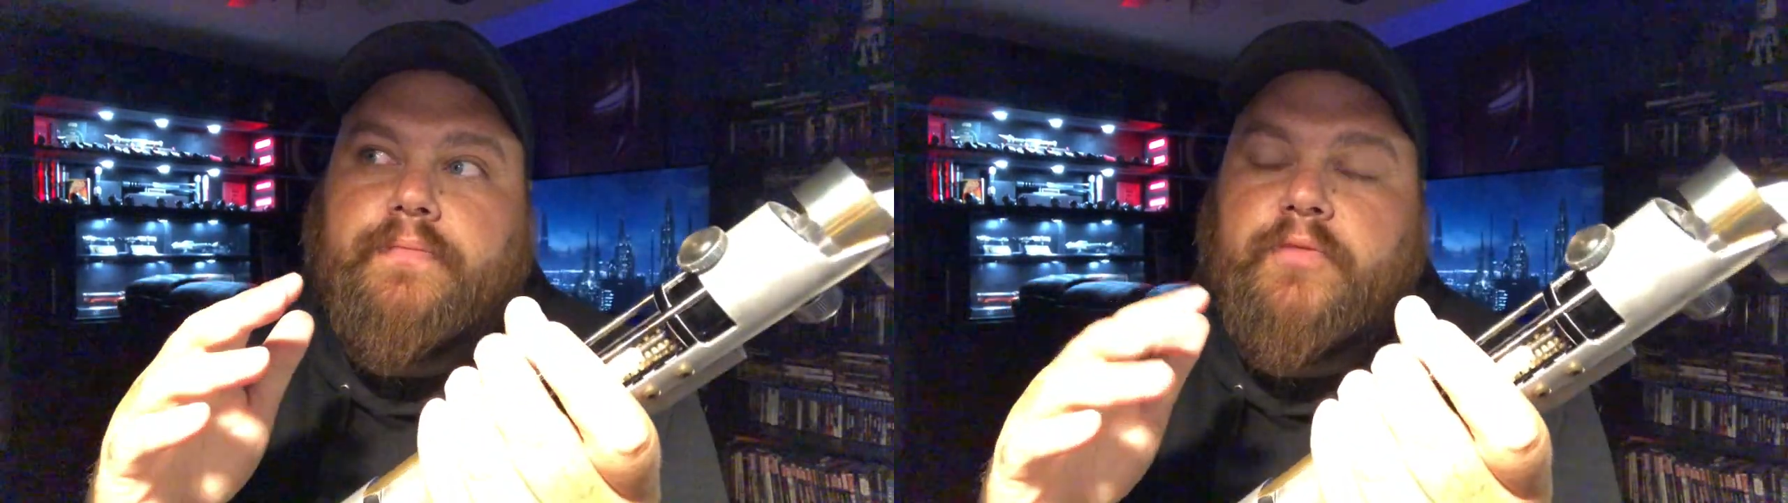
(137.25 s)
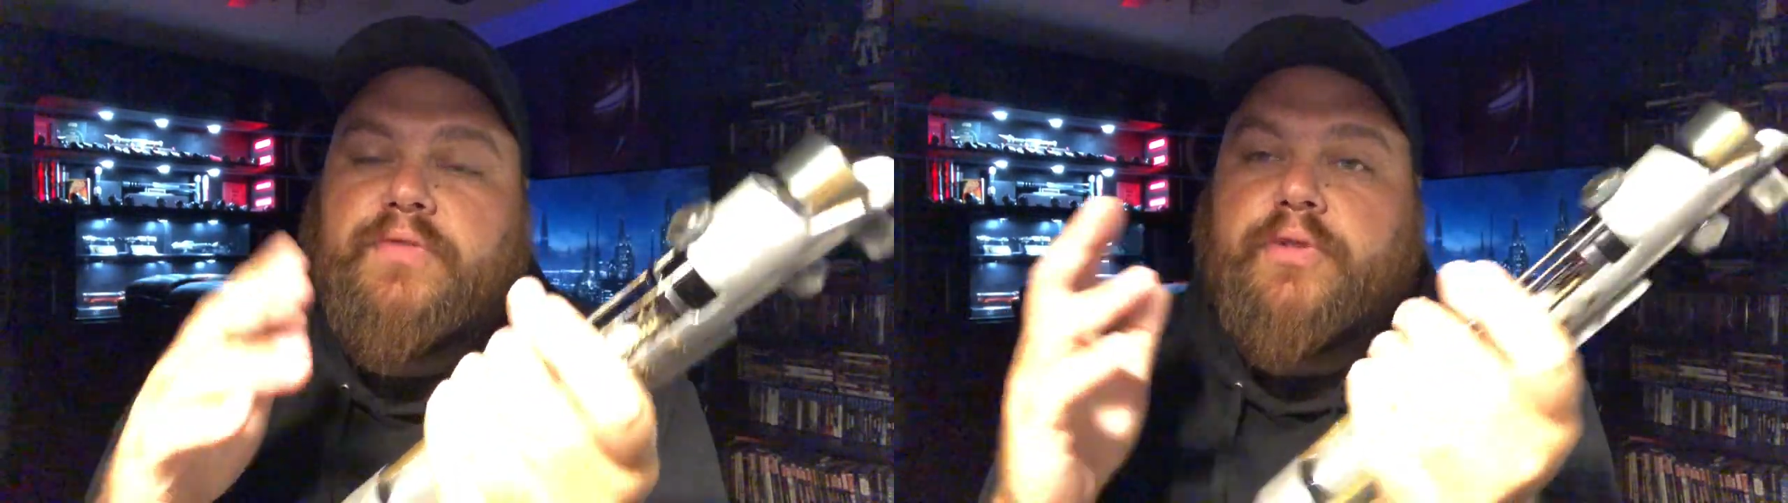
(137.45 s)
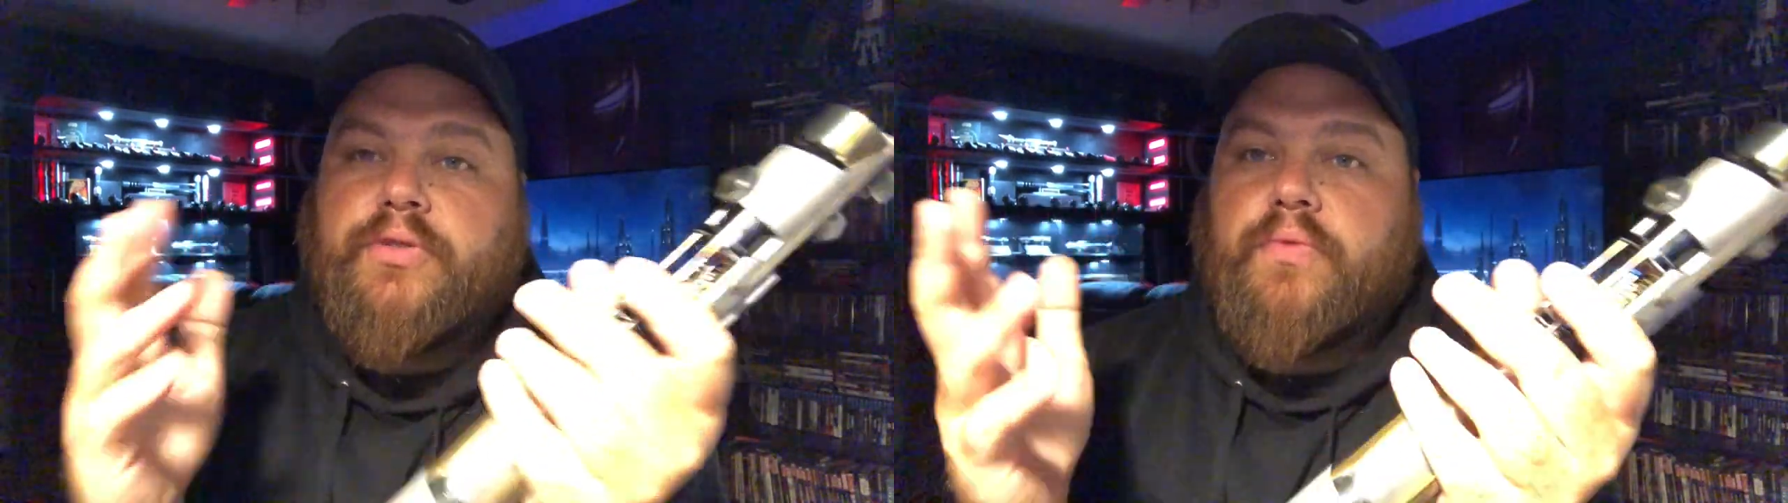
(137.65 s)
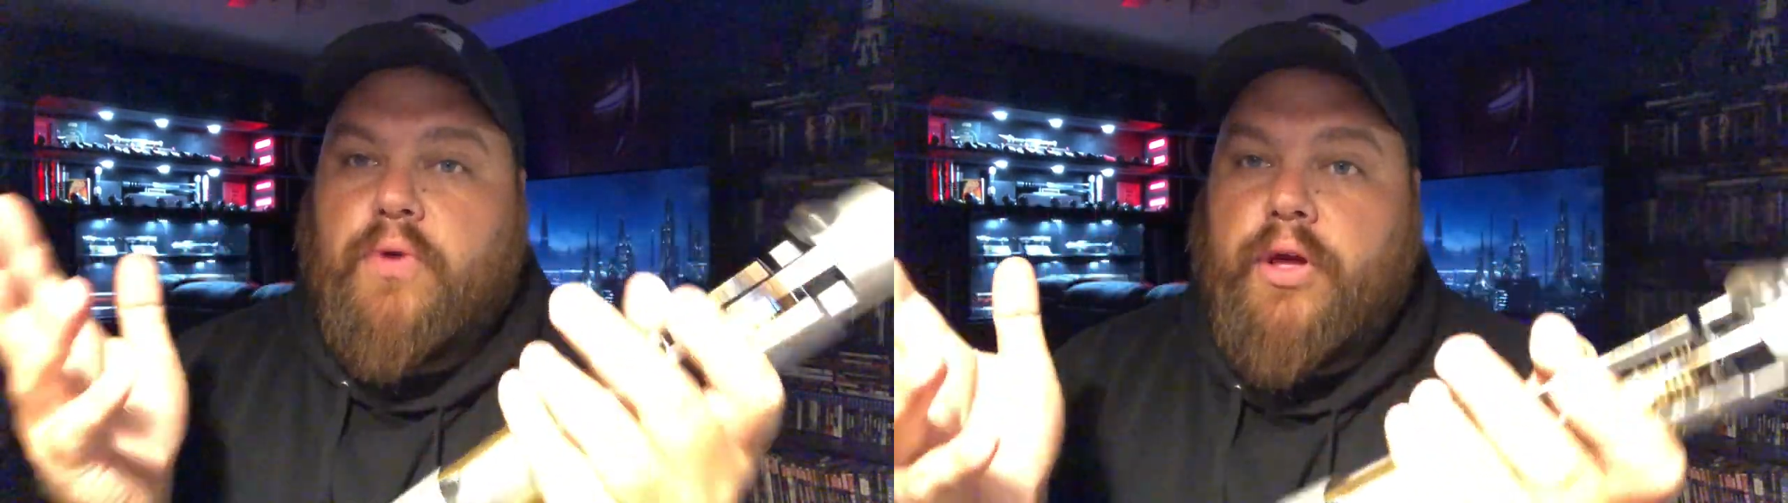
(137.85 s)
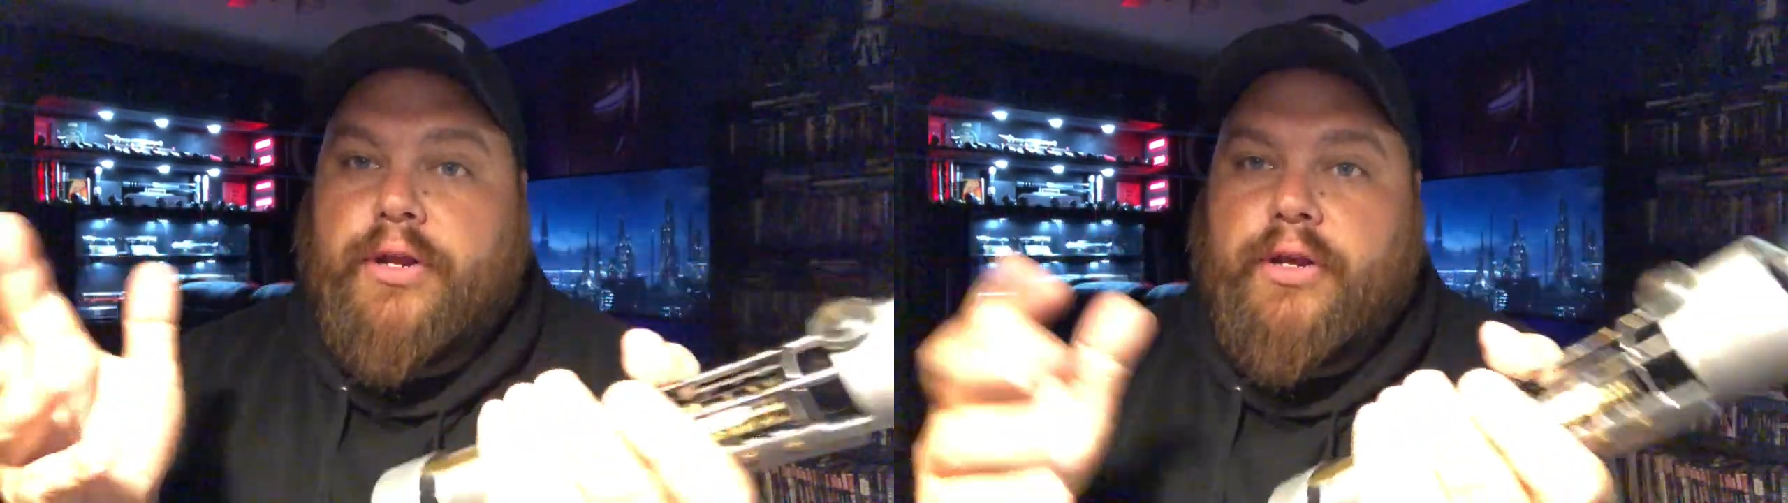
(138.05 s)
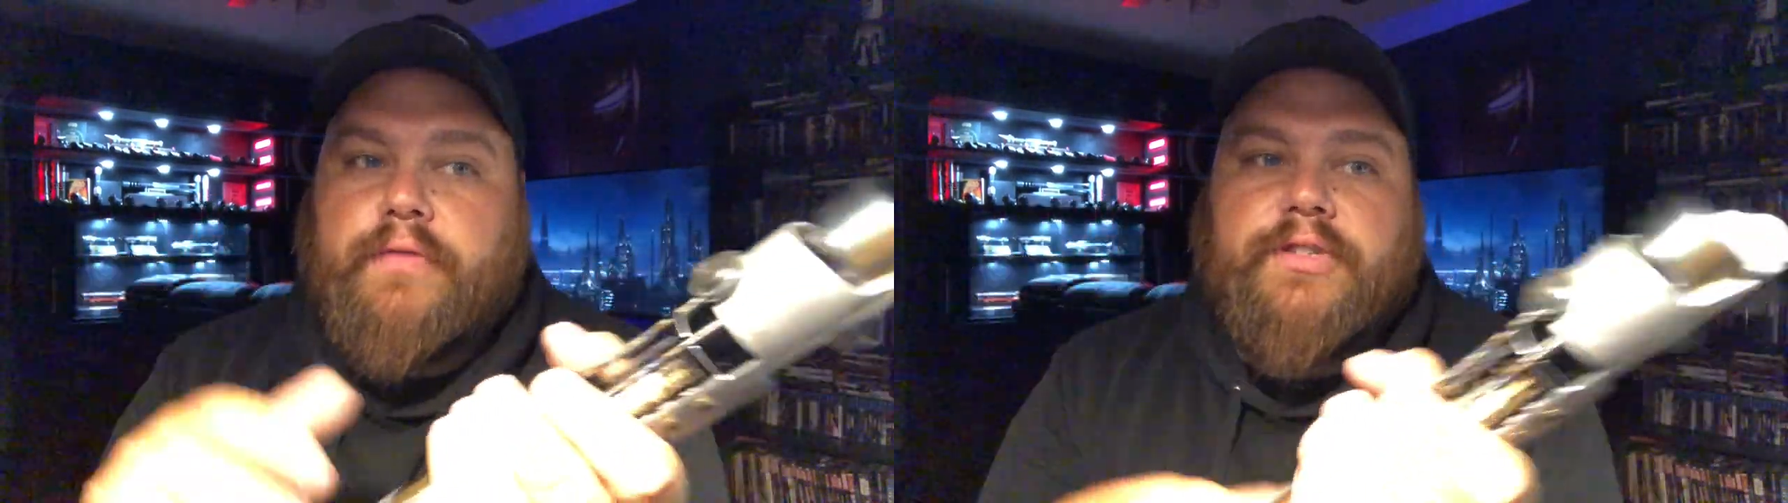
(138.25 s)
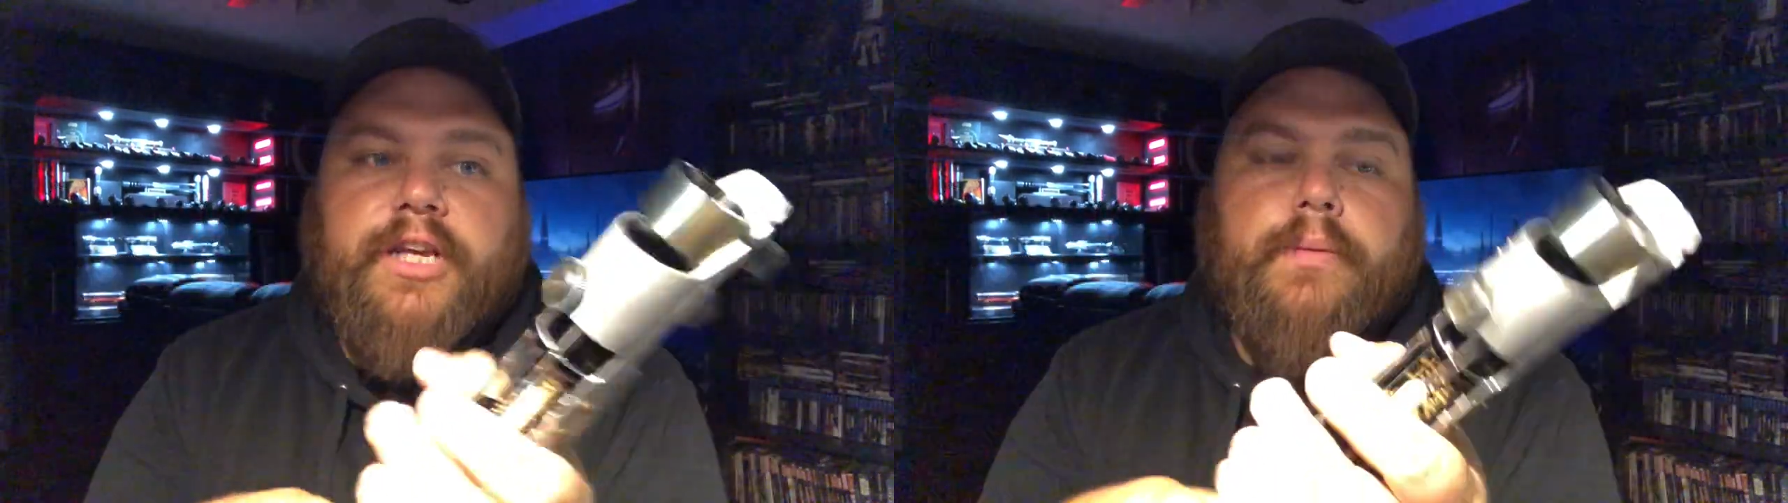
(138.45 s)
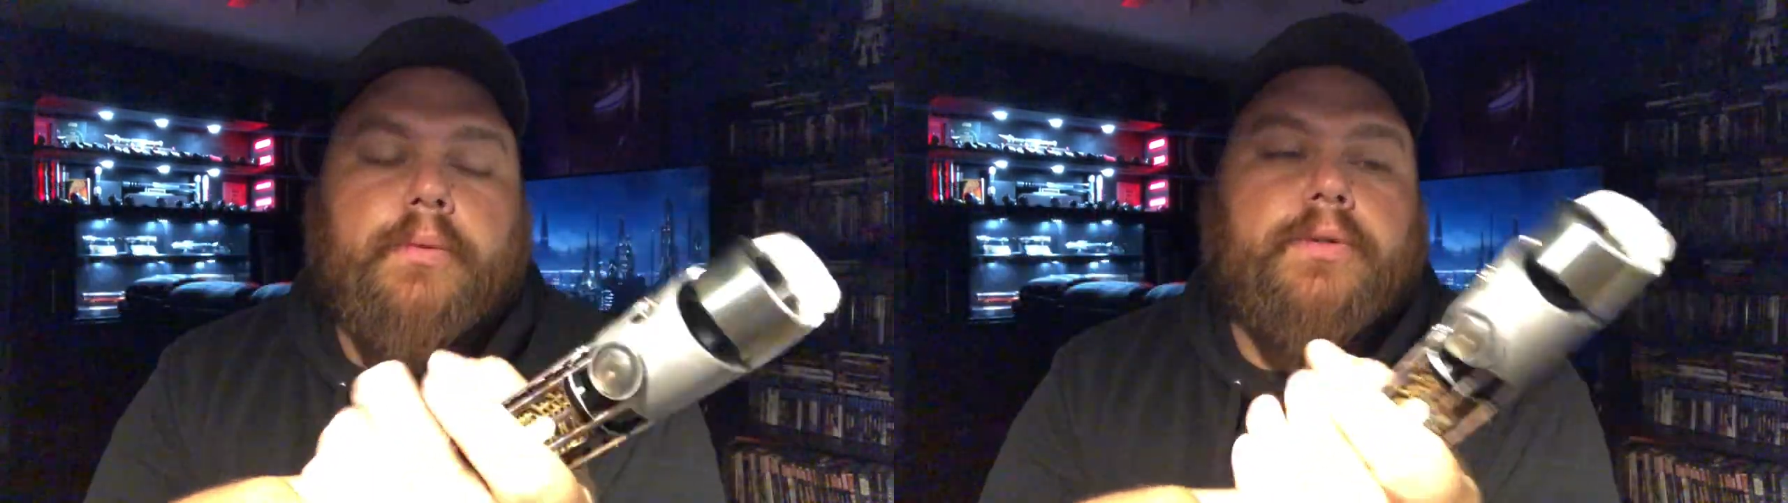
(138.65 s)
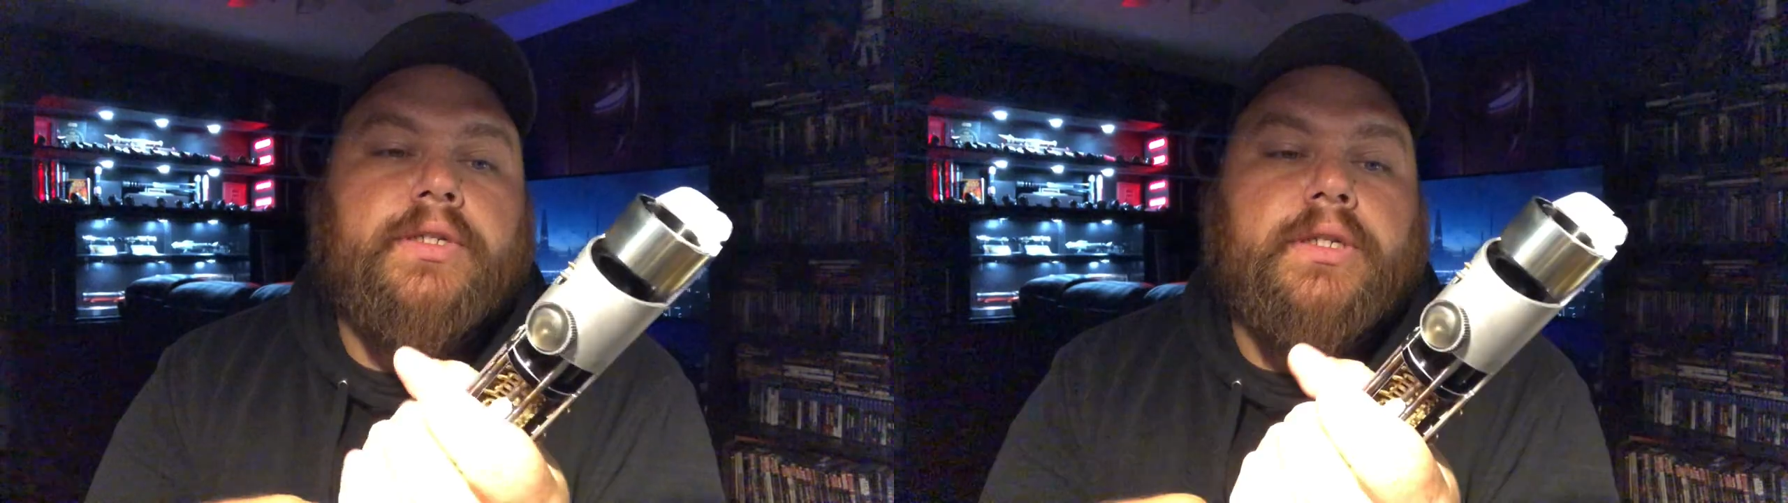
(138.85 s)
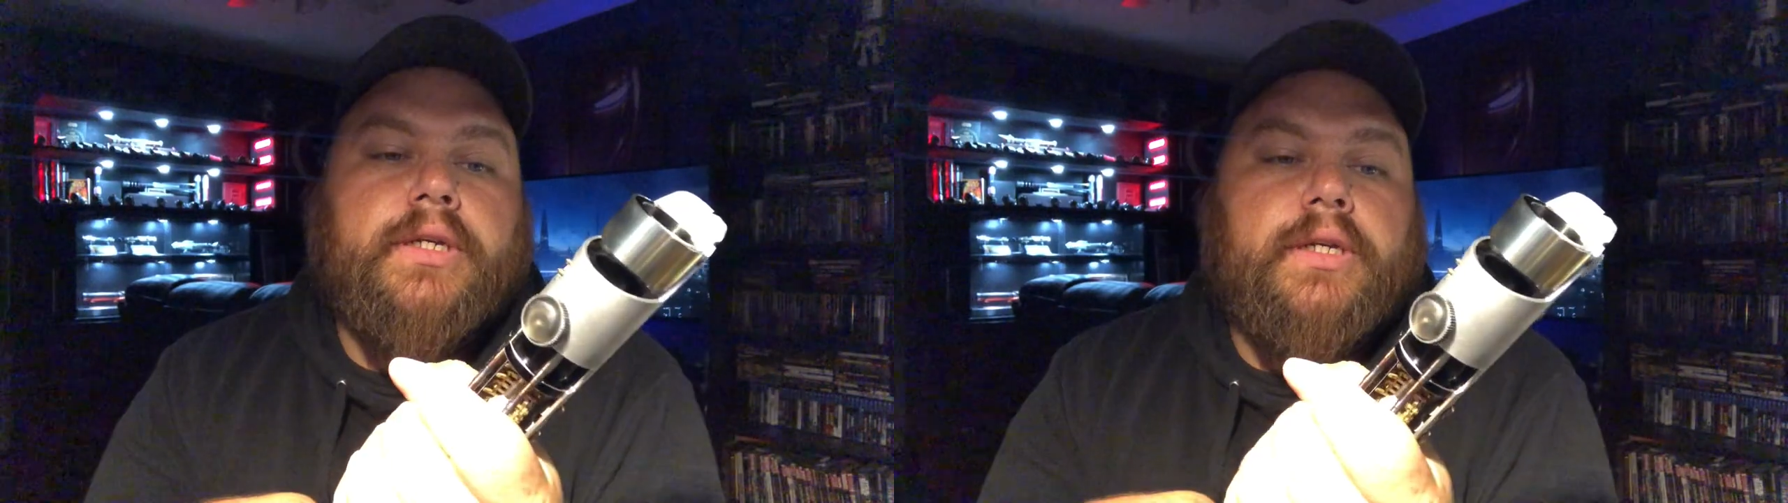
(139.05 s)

his first run of Sabres